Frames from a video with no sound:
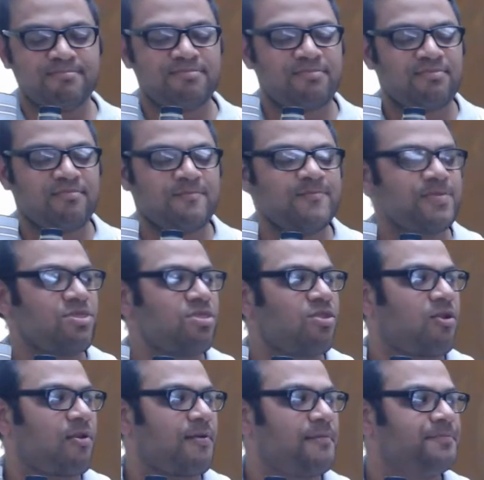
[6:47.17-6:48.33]

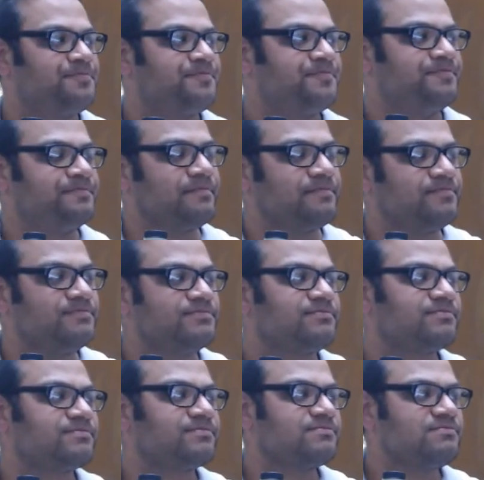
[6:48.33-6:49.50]

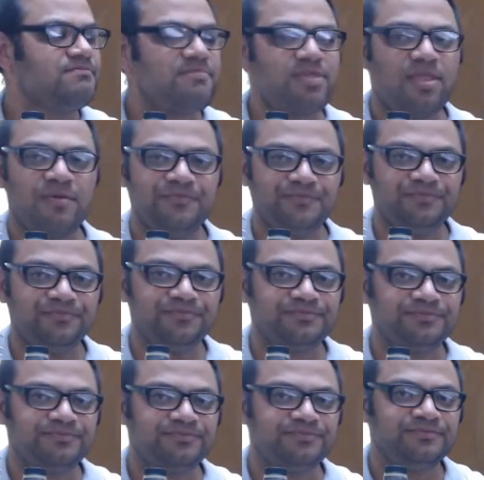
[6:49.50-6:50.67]

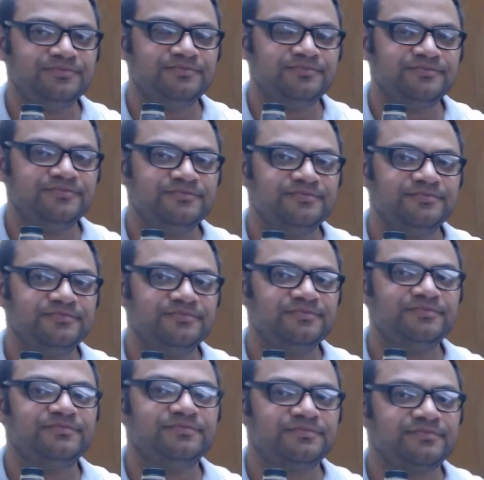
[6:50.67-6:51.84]

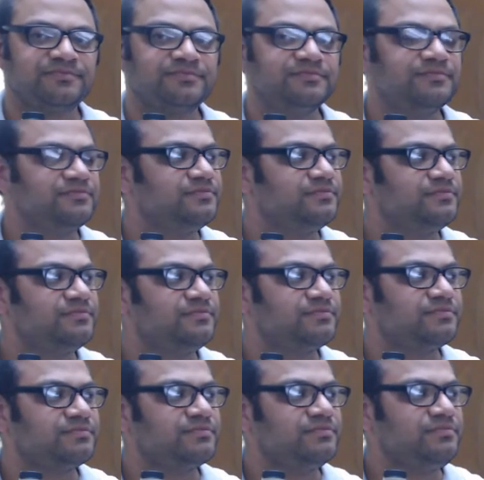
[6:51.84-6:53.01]

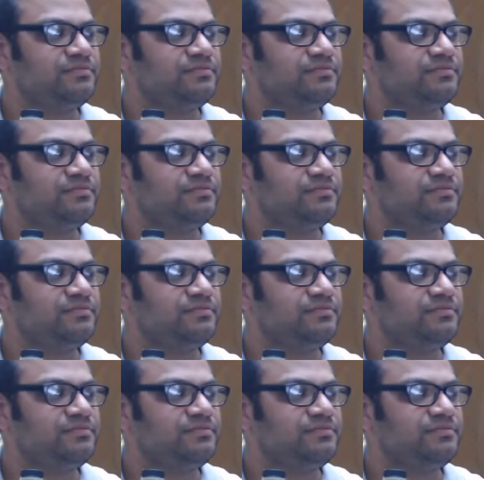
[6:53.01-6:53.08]
The person shown says nothing.